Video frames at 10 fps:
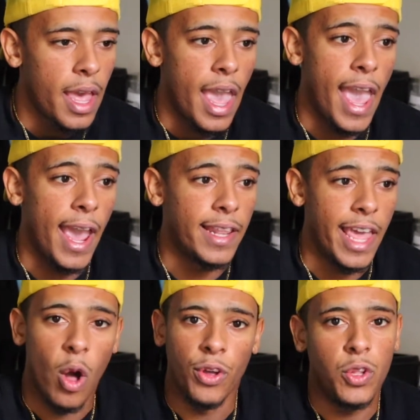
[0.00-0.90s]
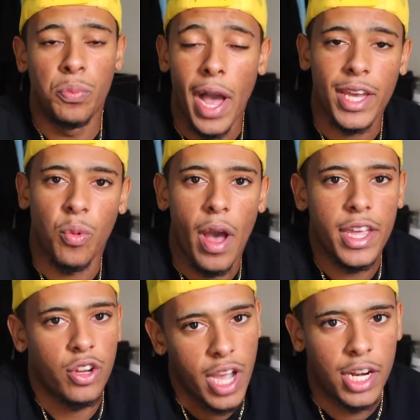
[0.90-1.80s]
and they only do black and
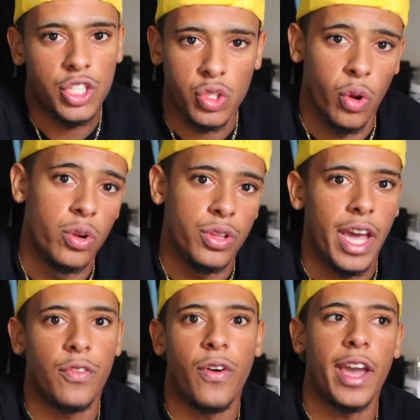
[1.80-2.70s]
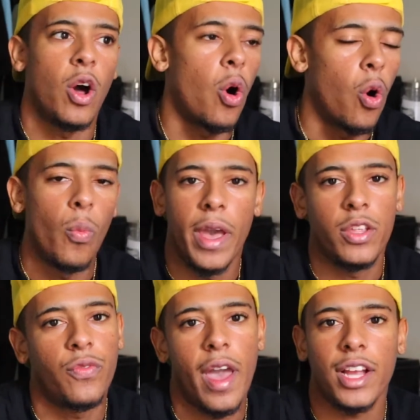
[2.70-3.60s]
white, you're kind of screwed and you got to find a whole
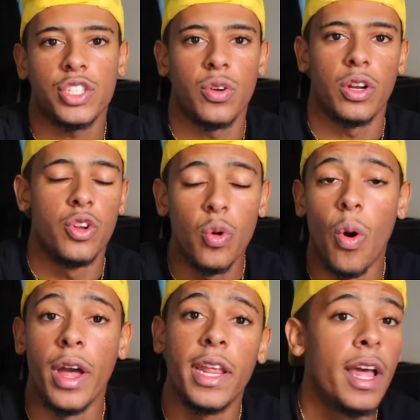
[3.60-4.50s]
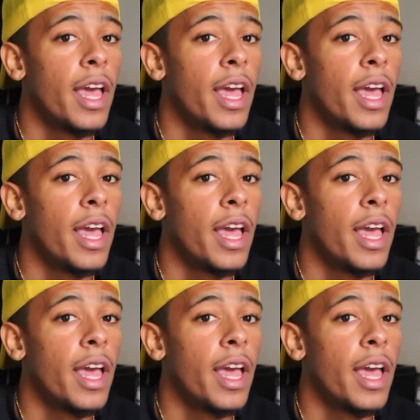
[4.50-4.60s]
manufacturer, a new one.